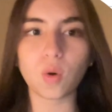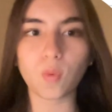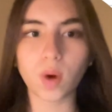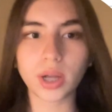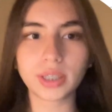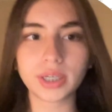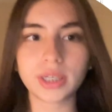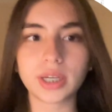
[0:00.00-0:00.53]

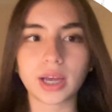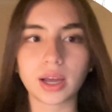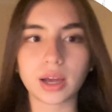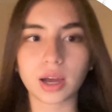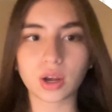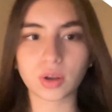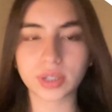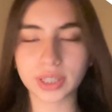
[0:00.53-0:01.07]
wanted
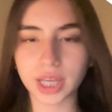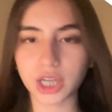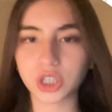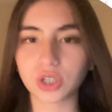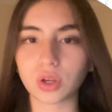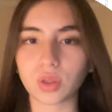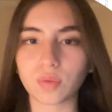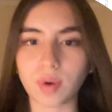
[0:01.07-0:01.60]
a
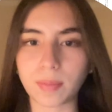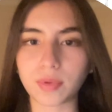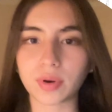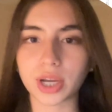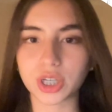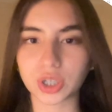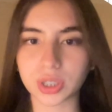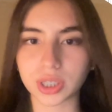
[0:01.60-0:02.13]
concession on the
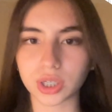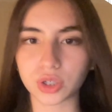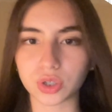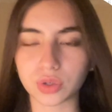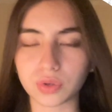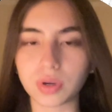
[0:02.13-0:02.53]
reparations issue.